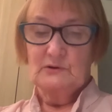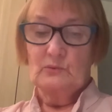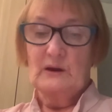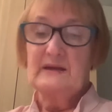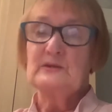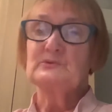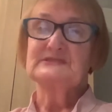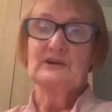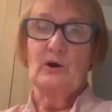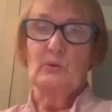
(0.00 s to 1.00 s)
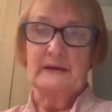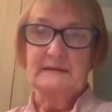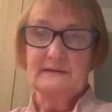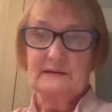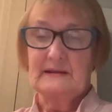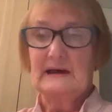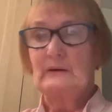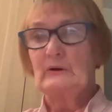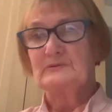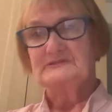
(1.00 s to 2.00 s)
where it was going and how
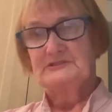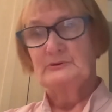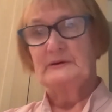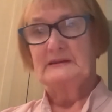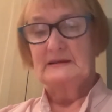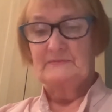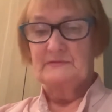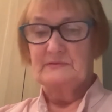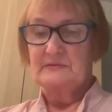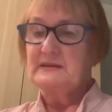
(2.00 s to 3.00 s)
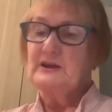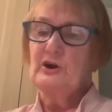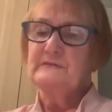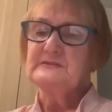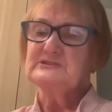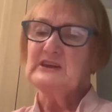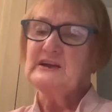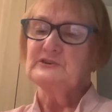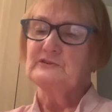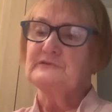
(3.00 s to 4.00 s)
I was doing it, that it
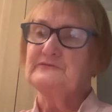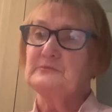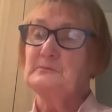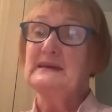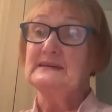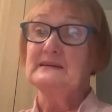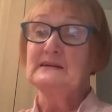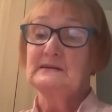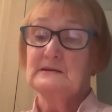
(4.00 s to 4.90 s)
overshadowed for me